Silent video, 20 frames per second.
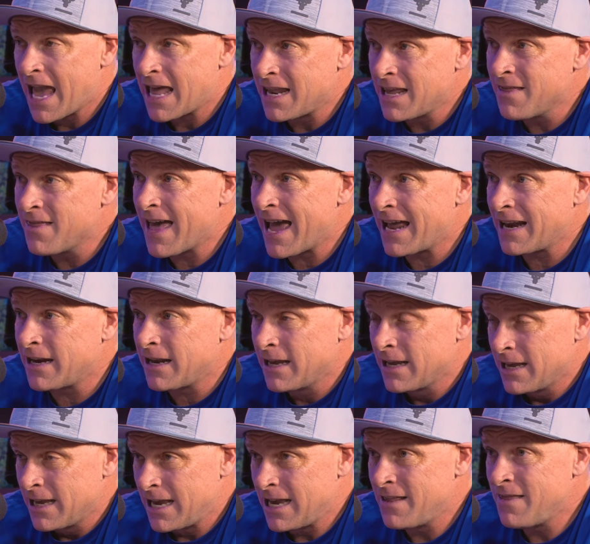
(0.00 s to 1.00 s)
And in that
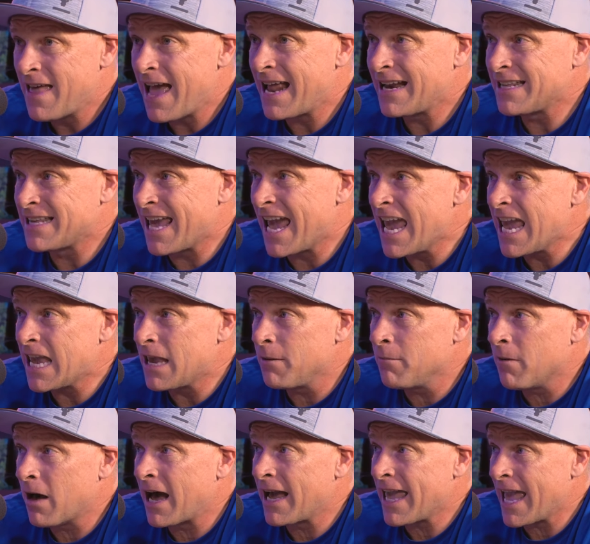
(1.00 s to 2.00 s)
in that
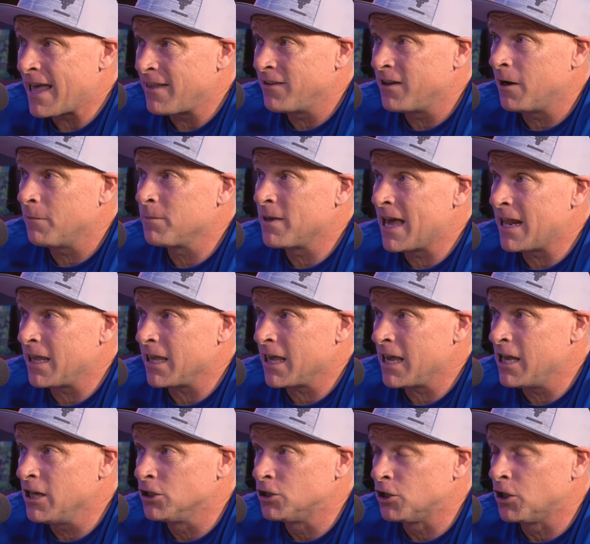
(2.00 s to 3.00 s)
game, I ended up getting
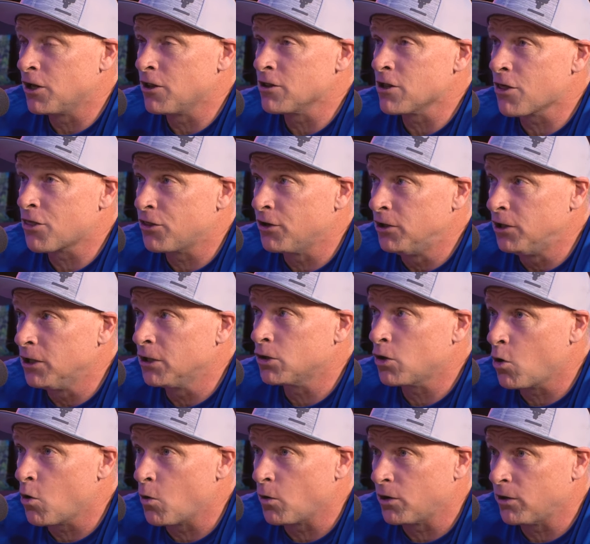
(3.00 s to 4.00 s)
injured in the
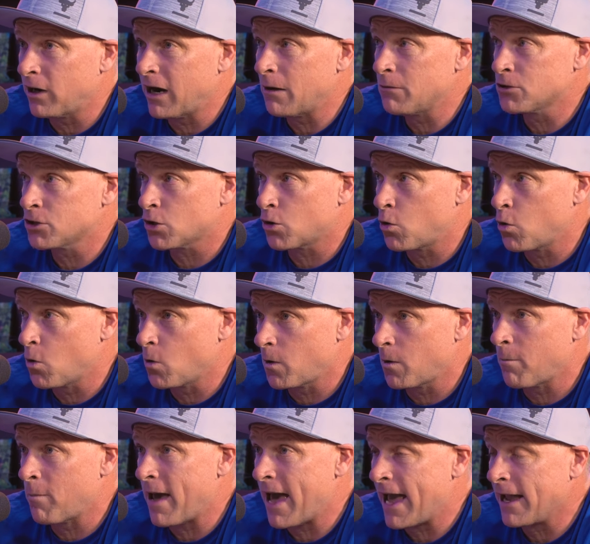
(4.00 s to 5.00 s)
third quarter. I was a
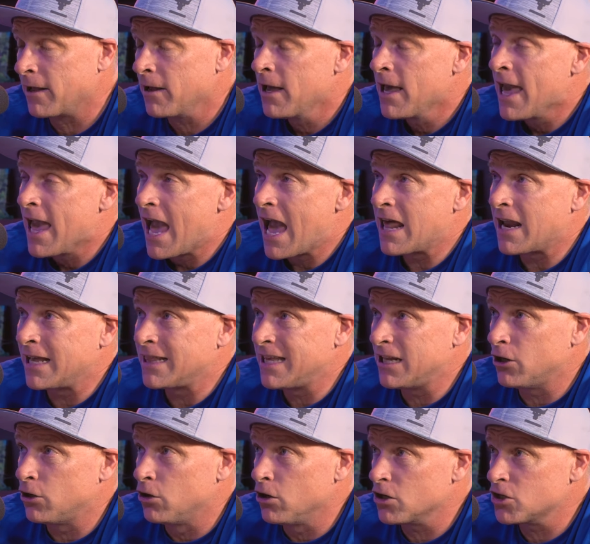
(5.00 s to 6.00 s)
quarterback and I
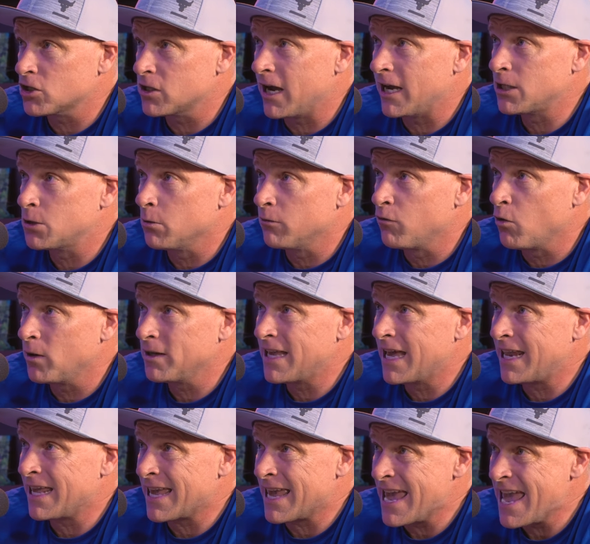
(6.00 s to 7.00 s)
did a hook slide to avoid
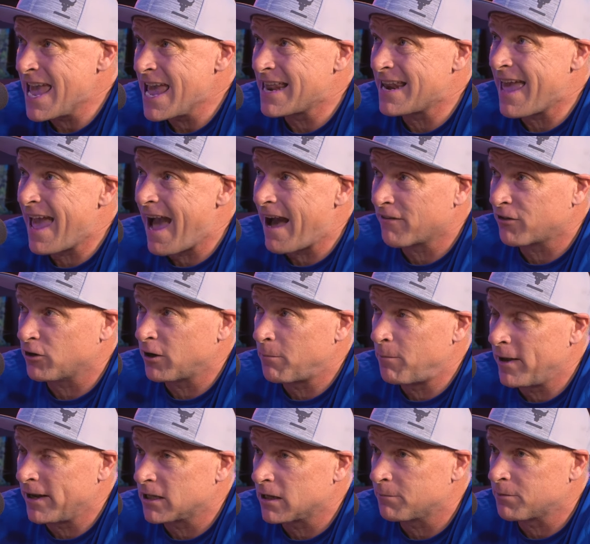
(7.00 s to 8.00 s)
getting hit after I
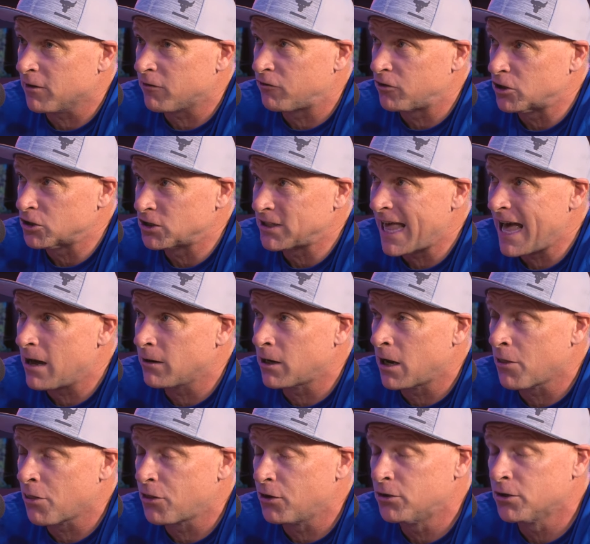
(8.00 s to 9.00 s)
picked up the first
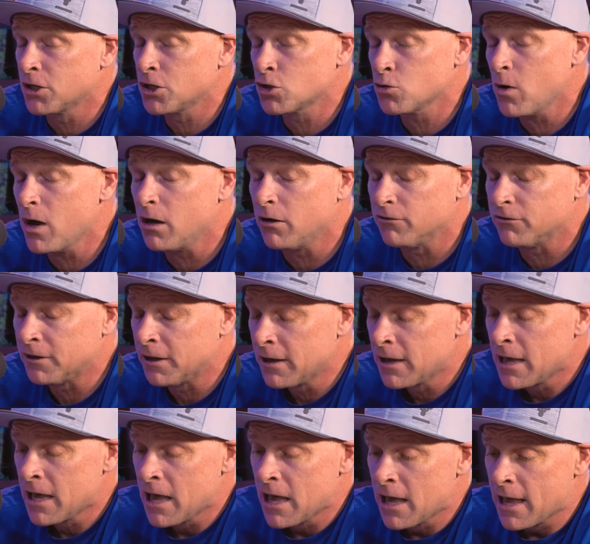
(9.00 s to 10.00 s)
down on third and 12.
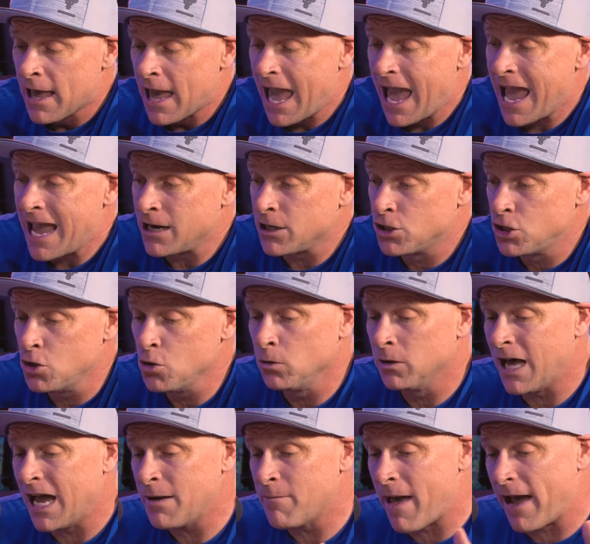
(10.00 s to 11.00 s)
And
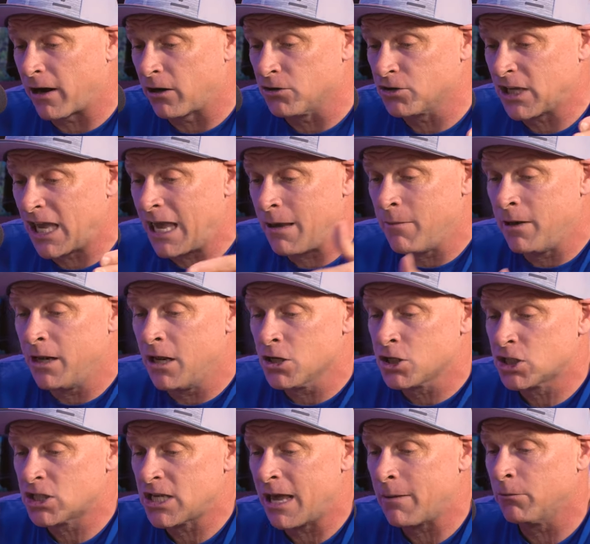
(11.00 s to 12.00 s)
two linebackers came in
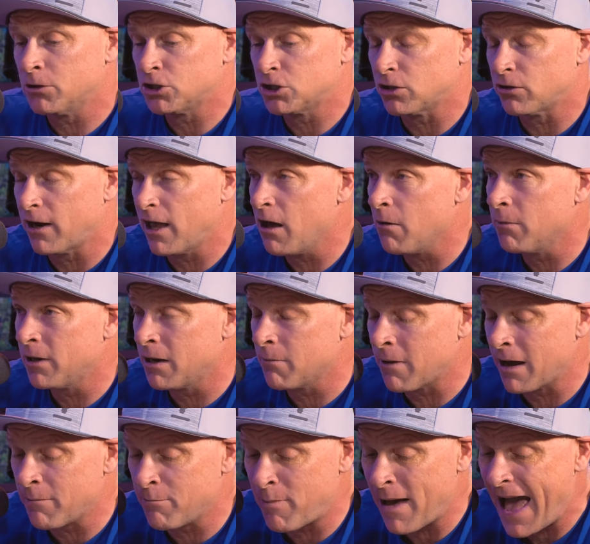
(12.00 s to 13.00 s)
and sandwiched their helmet
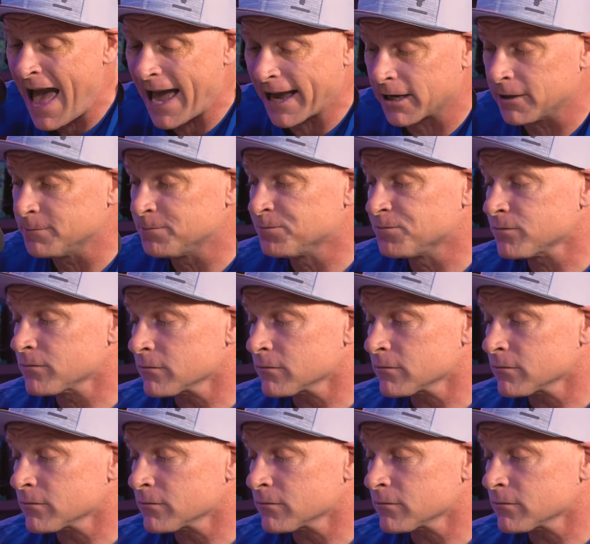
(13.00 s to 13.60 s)
in my back.